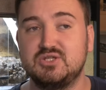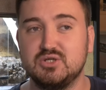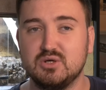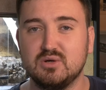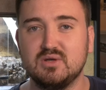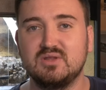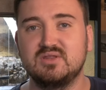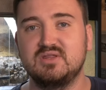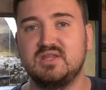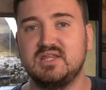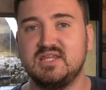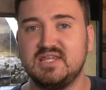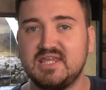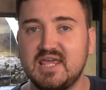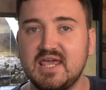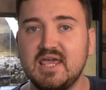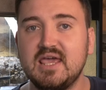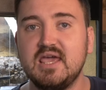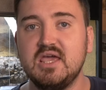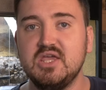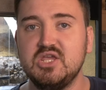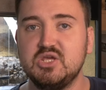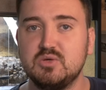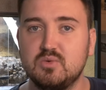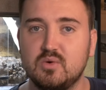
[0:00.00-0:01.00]
during the
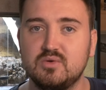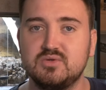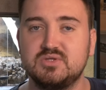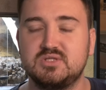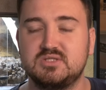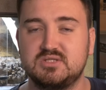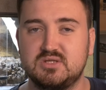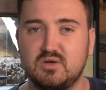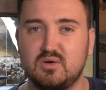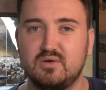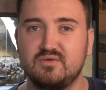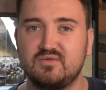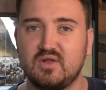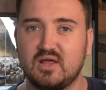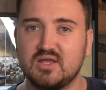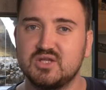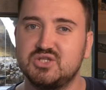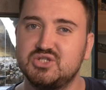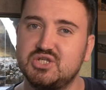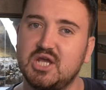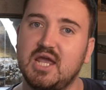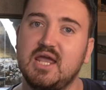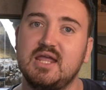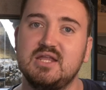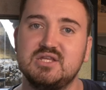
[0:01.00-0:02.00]
year, you want to sort of like
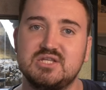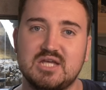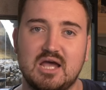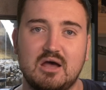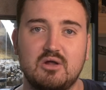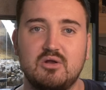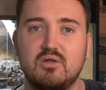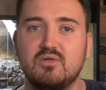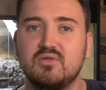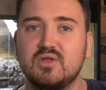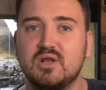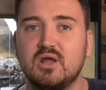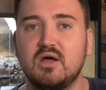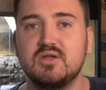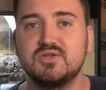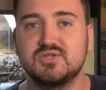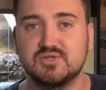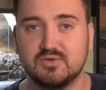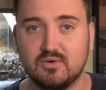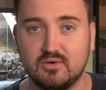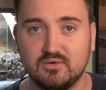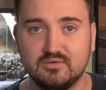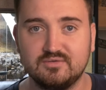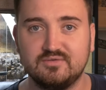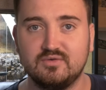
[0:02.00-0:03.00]
change how long the lights
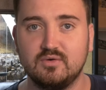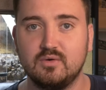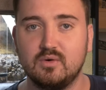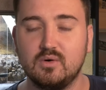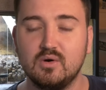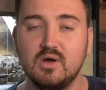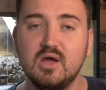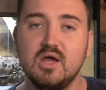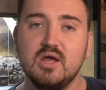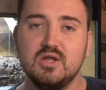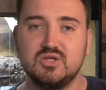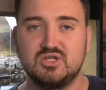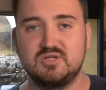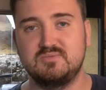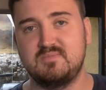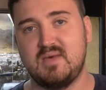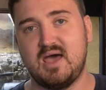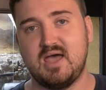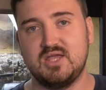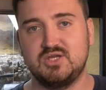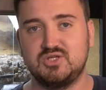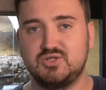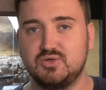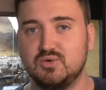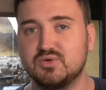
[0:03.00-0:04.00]
are on for to
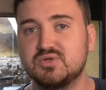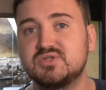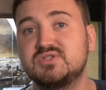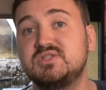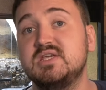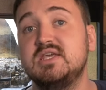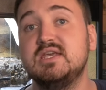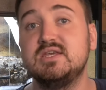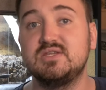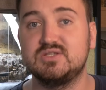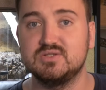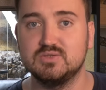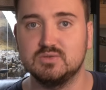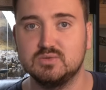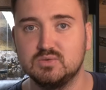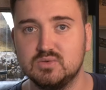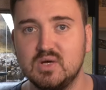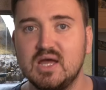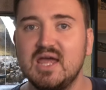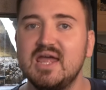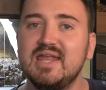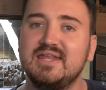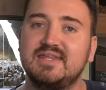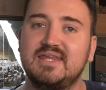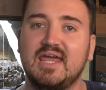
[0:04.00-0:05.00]
match your seasonal
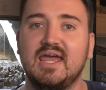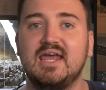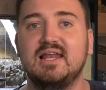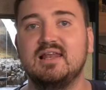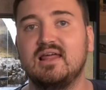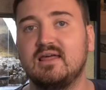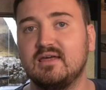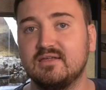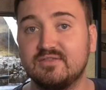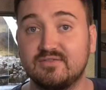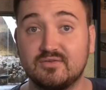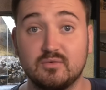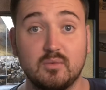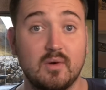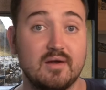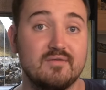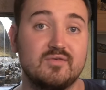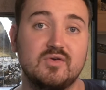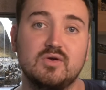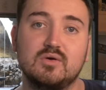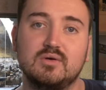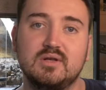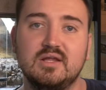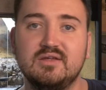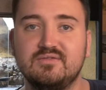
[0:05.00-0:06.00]
day length
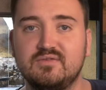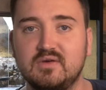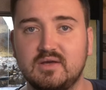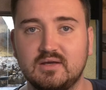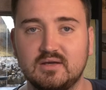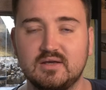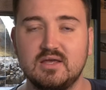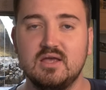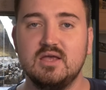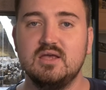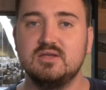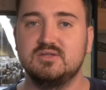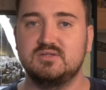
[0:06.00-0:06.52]
wherever you're living,